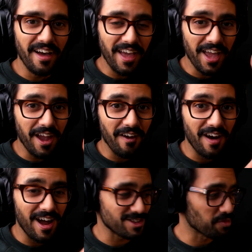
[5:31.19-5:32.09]

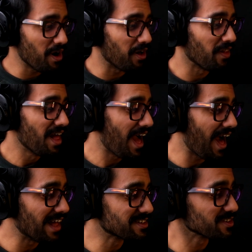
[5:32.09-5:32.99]
here as well.
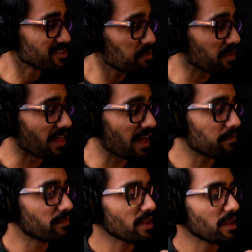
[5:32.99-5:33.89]
And on top of that,